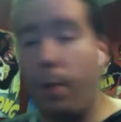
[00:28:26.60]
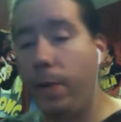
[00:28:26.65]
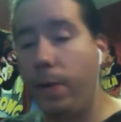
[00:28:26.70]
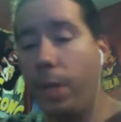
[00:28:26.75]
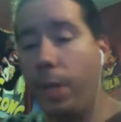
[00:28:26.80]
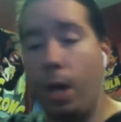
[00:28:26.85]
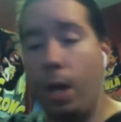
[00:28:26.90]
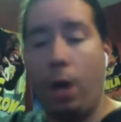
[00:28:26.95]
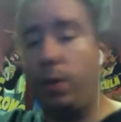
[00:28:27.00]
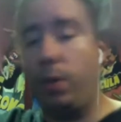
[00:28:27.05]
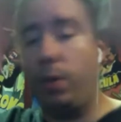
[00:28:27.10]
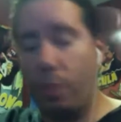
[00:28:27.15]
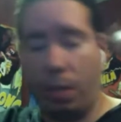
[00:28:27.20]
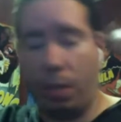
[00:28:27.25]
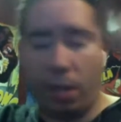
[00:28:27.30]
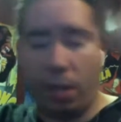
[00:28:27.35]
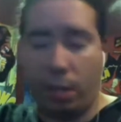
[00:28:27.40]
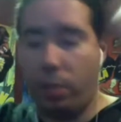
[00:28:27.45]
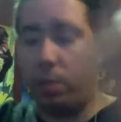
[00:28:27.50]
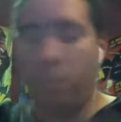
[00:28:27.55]
go,
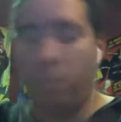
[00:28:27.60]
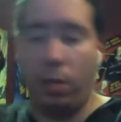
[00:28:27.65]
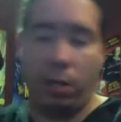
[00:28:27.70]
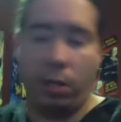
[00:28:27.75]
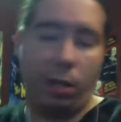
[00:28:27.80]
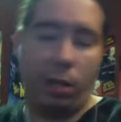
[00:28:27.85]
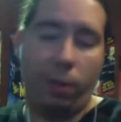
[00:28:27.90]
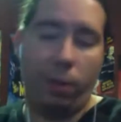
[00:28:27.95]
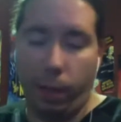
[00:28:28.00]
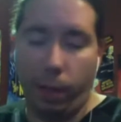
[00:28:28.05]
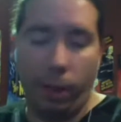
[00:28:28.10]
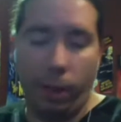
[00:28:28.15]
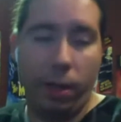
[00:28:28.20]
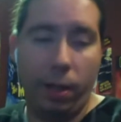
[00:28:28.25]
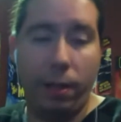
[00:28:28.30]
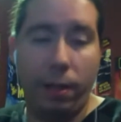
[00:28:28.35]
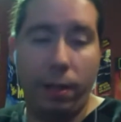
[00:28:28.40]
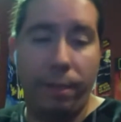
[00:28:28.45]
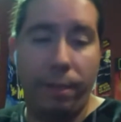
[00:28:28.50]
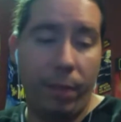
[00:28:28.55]
it's continuing,
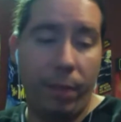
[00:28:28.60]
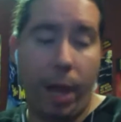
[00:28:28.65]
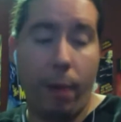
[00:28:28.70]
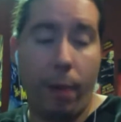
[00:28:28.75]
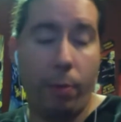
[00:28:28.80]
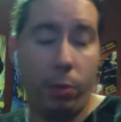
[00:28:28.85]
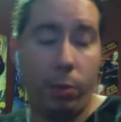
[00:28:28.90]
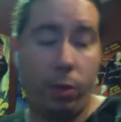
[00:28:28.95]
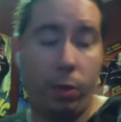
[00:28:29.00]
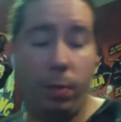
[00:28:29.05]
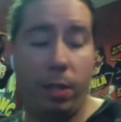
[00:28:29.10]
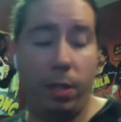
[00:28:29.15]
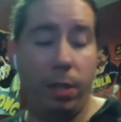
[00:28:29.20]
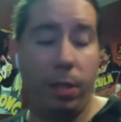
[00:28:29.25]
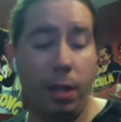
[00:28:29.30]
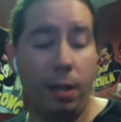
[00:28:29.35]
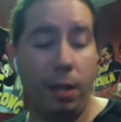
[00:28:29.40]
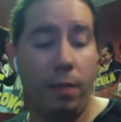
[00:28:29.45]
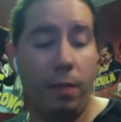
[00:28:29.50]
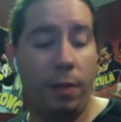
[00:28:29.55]
and that was going to be the
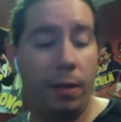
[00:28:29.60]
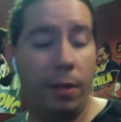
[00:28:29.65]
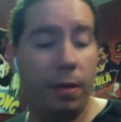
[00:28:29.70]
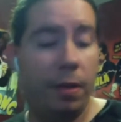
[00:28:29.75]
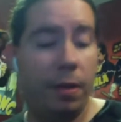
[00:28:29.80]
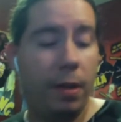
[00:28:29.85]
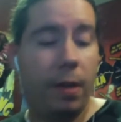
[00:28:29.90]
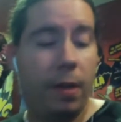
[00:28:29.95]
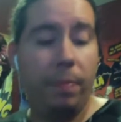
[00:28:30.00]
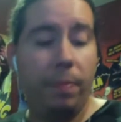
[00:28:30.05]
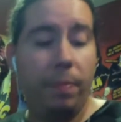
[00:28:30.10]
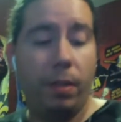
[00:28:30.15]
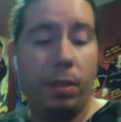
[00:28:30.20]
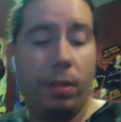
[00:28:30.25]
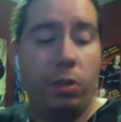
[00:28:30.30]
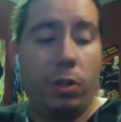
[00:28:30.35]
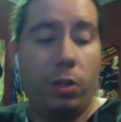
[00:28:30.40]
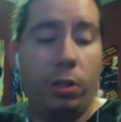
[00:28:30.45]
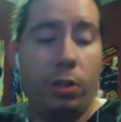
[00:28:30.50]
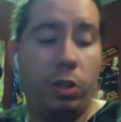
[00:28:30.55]
end of it.
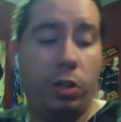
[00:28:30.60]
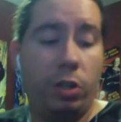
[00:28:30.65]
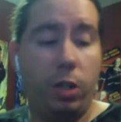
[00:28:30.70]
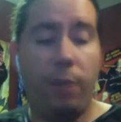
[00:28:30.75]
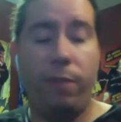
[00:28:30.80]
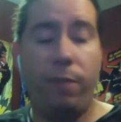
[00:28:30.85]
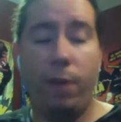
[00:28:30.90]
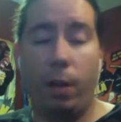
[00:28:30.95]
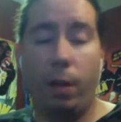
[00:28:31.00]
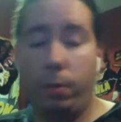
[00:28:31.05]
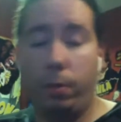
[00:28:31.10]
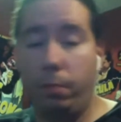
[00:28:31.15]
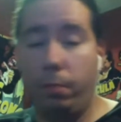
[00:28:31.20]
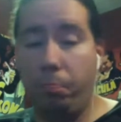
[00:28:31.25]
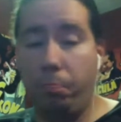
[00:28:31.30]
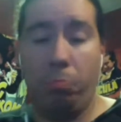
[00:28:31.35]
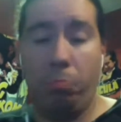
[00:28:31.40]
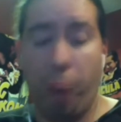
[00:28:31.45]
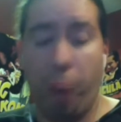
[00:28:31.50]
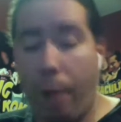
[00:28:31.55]
And she felt
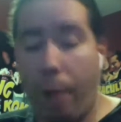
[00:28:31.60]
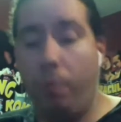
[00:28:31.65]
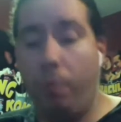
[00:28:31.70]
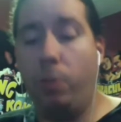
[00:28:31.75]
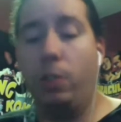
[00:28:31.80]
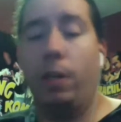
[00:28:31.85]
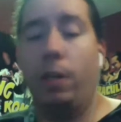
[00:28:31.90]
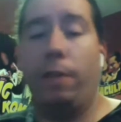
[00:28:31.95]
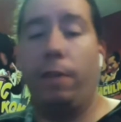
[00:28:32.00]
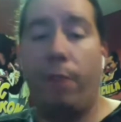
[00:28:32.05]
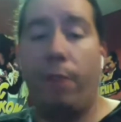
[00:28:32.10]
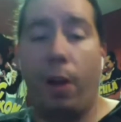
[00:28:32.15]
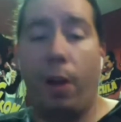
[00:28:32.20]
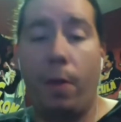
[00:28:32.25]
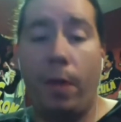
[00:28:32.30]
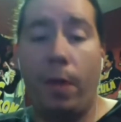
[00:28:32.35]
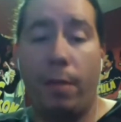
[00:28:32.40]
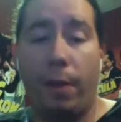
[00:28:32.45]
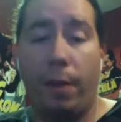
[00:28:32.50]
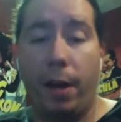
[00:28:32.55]
that was unfair
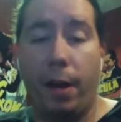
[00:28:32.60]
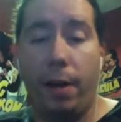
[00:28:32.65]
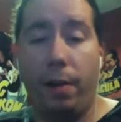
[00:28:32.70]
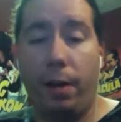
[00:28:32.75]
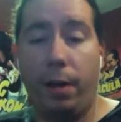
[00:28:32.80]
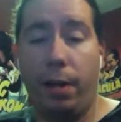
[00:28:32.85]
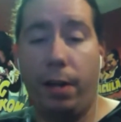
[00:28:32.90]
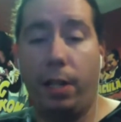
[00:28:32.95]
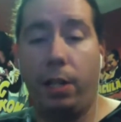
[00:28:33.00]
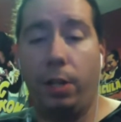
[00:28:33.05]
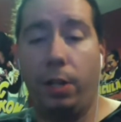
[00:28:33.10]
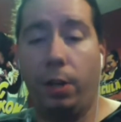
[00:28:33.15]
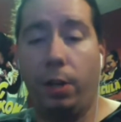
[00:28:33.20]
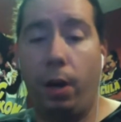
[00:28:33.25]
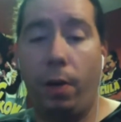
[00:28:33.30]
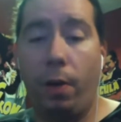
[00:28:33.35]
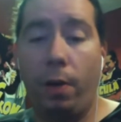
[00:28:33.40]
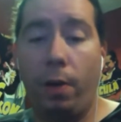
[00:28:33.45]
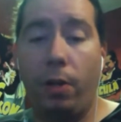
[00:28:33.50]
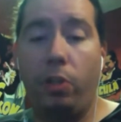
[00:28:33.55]
and that violated the
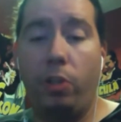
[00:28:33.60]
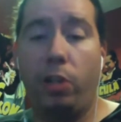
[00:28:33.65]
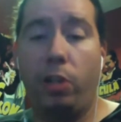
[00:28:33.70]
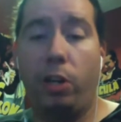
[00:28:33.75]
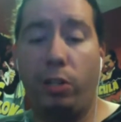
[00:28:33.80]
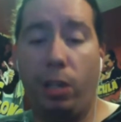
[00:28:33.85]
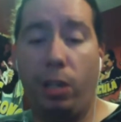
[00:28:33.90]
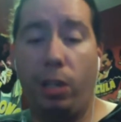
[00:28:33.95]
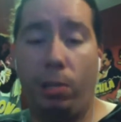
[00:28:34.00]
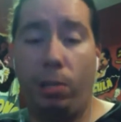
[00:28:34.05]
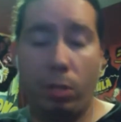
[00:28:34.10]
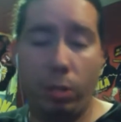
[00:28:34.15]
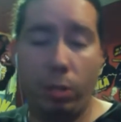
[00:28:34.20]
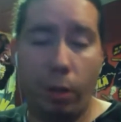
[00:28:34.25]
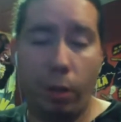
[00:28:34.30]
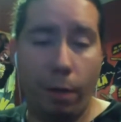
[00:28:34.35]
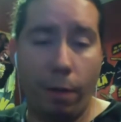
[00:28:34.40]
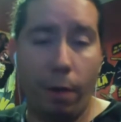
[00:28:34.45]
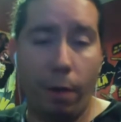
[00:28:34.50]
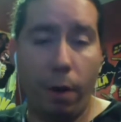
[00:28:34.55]
law, and the judge seems to
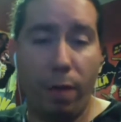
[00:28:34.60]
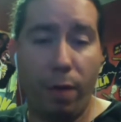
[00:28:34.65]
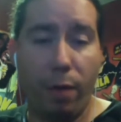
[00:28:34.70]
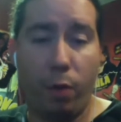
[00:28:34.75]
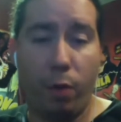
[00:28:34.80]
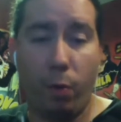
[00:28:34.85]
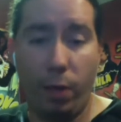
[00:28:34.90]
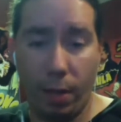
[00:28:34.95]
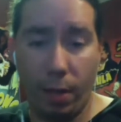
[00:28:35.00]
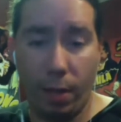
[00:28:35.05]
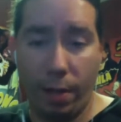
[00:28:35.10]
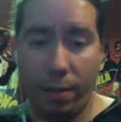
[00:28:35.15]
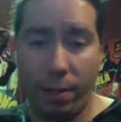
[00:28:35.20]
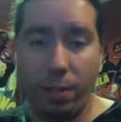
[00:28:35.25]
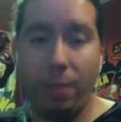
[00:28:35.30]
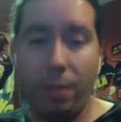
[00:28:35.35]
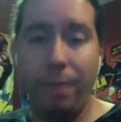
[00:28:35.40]
so far have agreed that that's